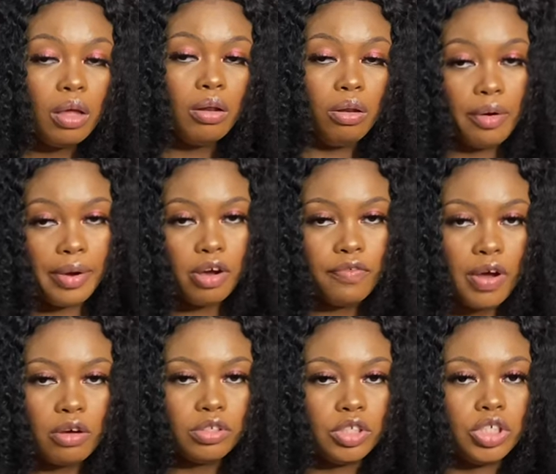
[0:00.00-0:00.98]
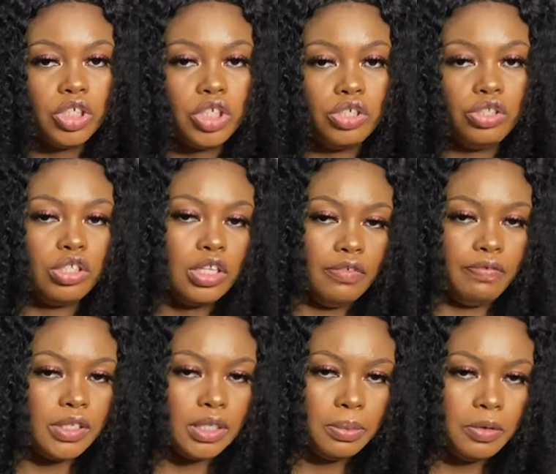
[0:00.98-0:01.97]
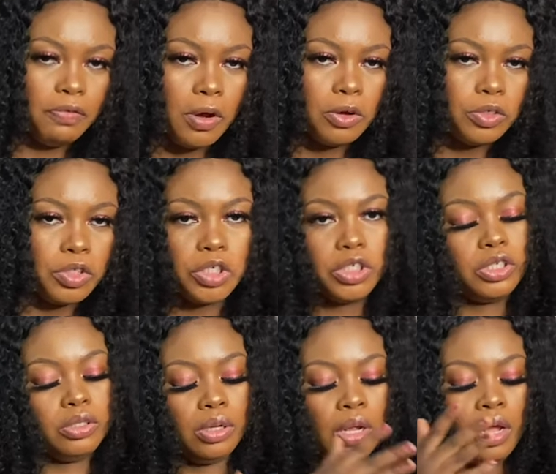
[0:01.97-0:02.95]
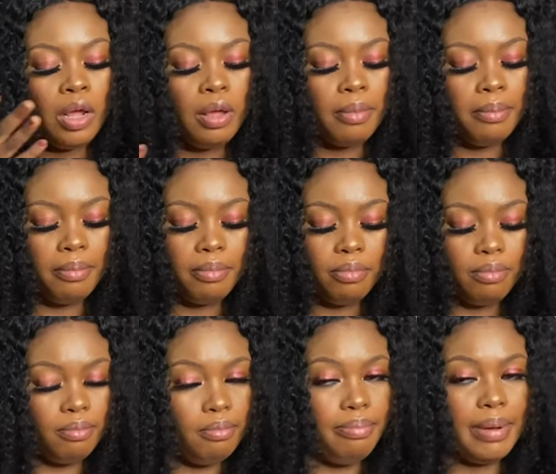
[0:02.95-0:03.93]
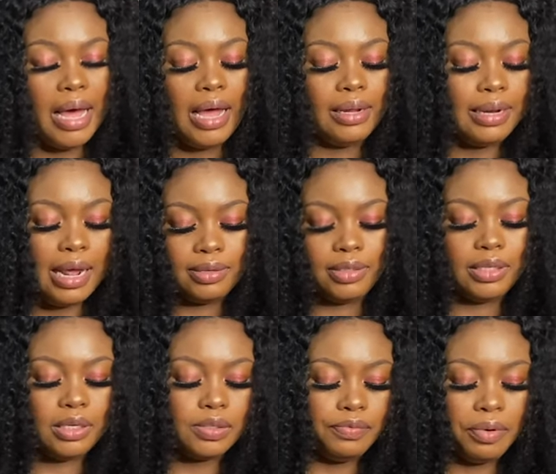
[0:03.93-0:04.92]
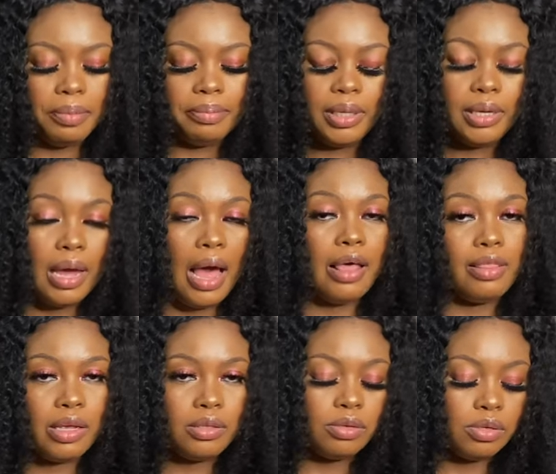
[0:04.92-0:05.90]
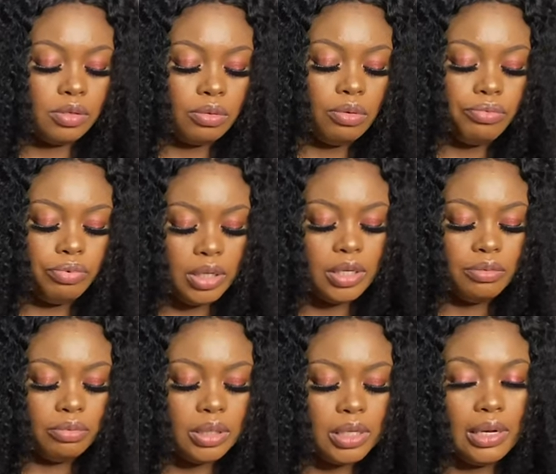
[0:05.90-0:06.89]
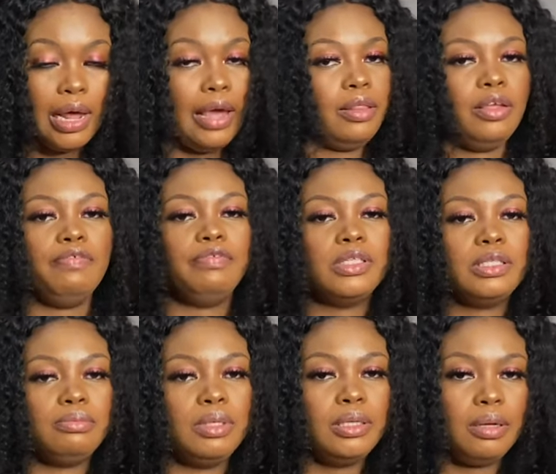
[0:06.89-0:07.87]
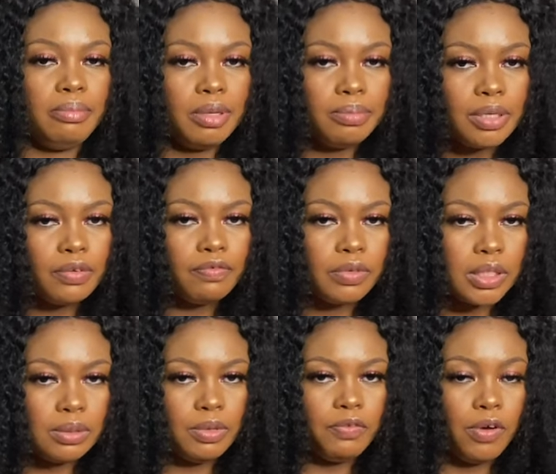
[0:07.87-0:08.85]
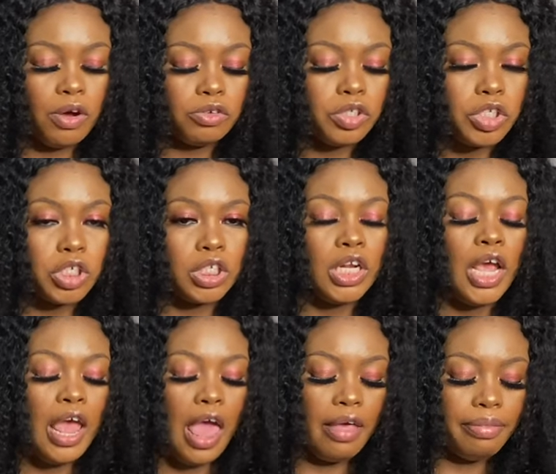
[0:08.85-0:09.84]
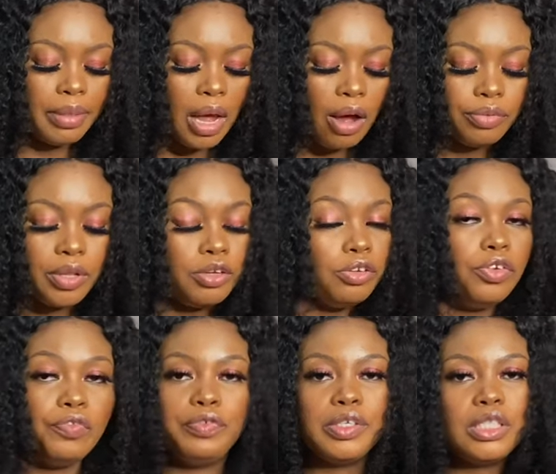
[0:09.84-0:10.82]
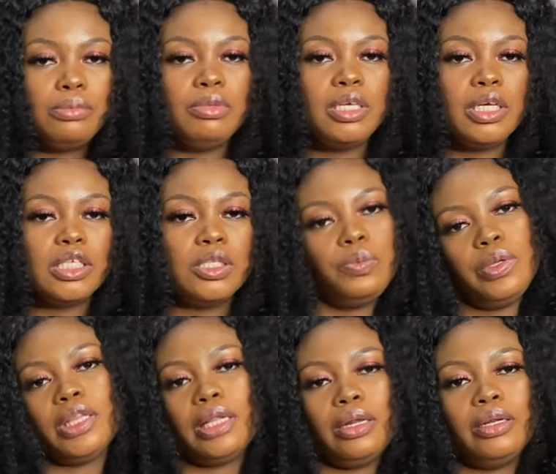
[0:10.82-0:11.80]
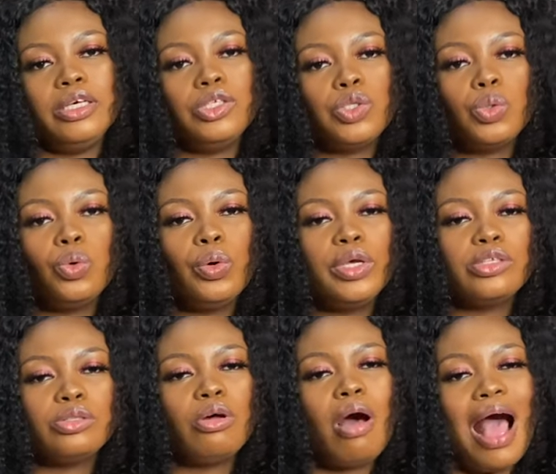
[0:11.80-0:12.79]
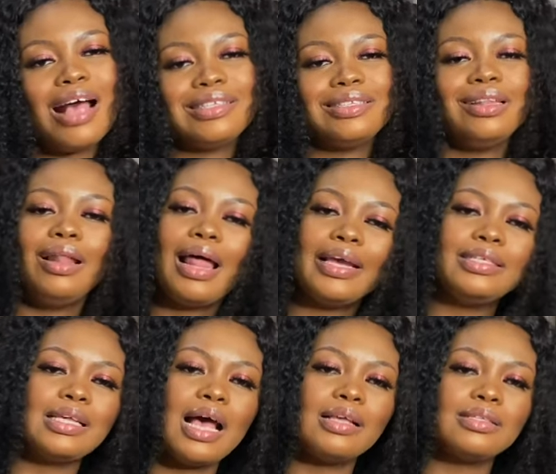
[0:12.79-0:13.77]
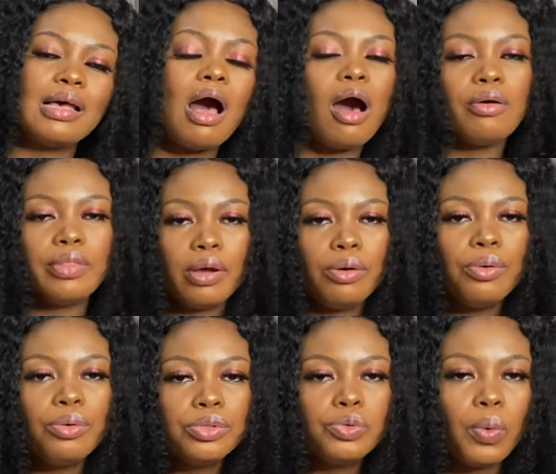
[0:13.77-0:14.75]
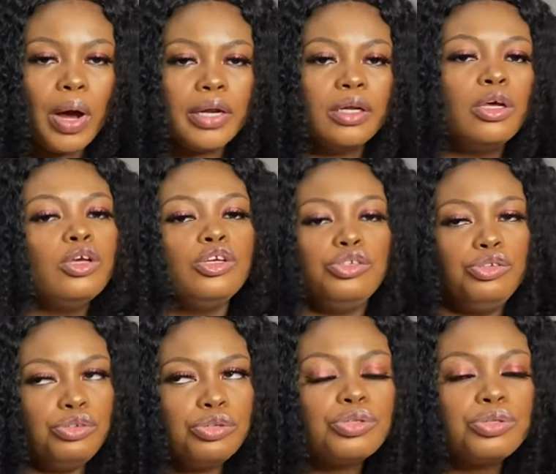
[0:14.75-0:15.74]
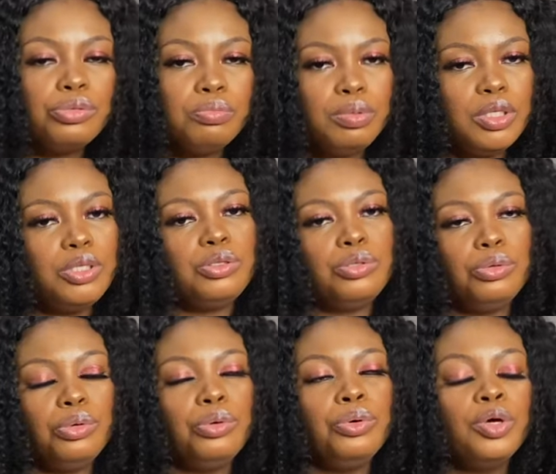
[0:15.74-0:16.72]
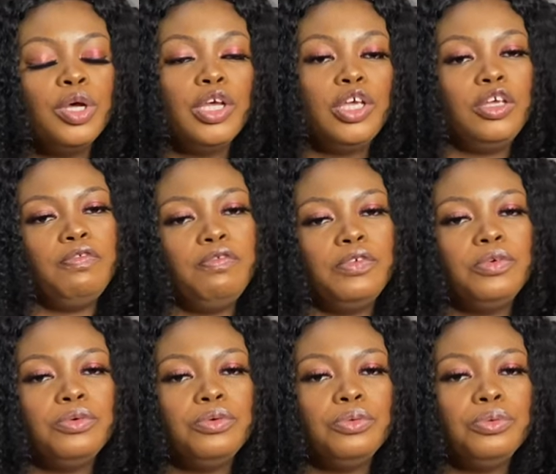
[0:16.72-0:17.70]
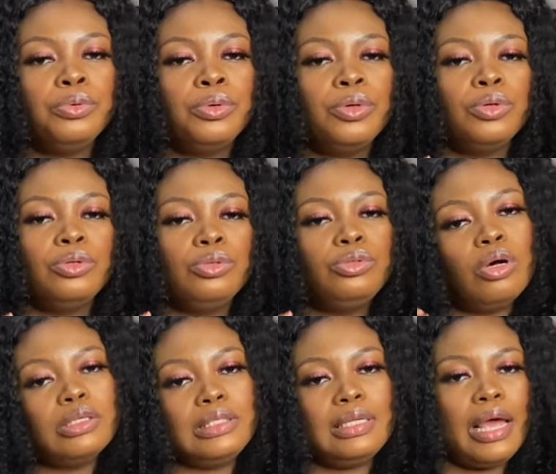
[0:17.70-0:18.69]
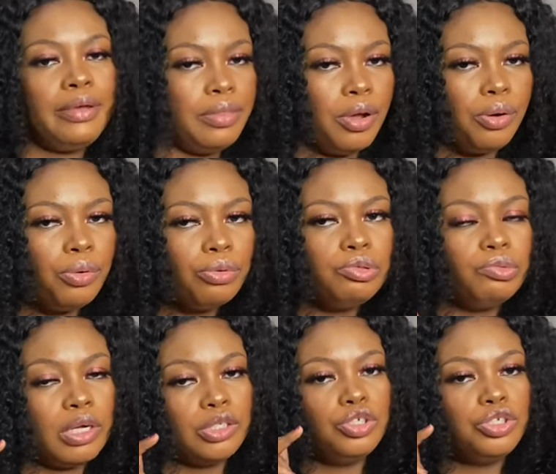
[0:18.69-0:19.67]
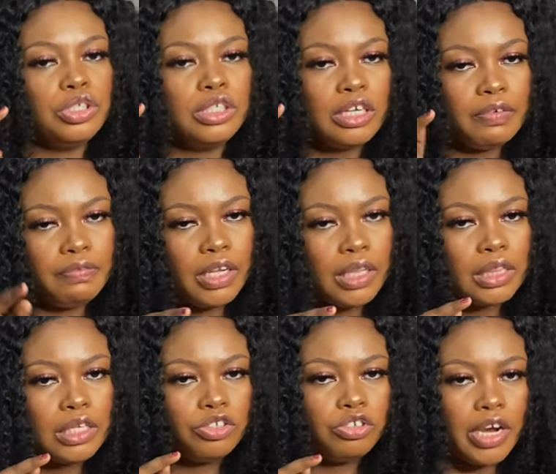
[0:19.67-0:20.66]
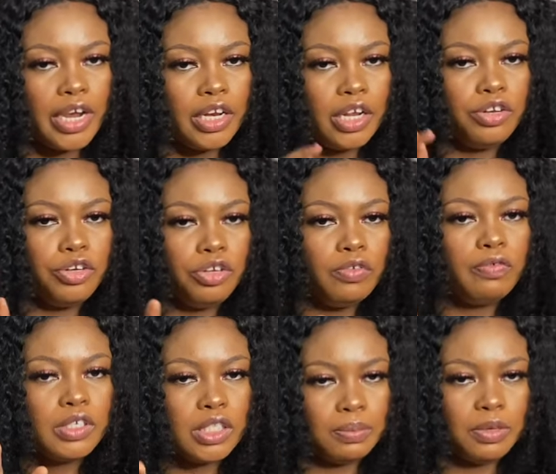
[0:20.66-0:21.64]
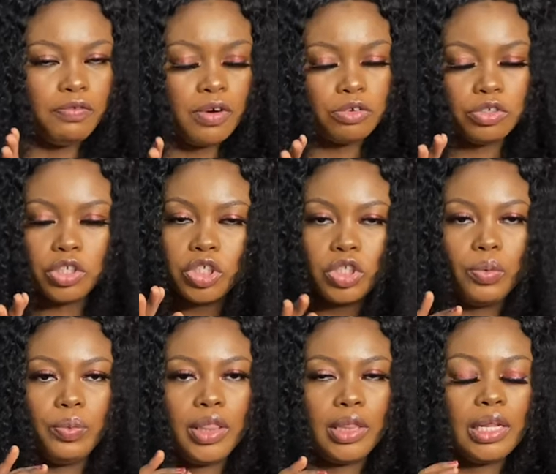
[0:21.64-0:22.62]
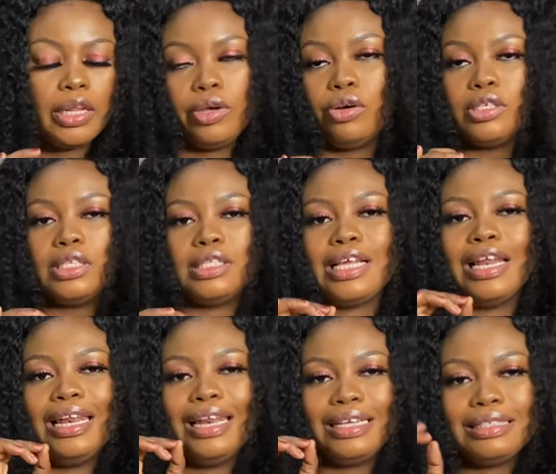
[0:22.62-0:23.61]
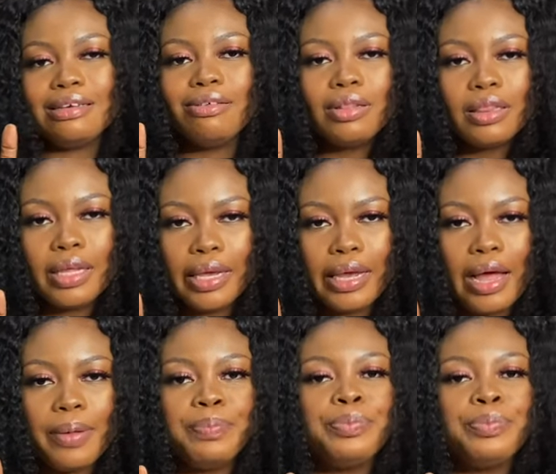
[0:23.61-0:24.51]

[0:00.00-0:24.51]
L'Oreal foundation to the Fits Me foundation, but that's just for me. Others also really, really like the Fits Me, the Maybelline Fits Me foundation. And now the new Fits Me is with clay, so it's not as light as how the old one used to be. So if you don't like the old one, you should definitely try the new Fits Me foundation with clay, because it's a little thicker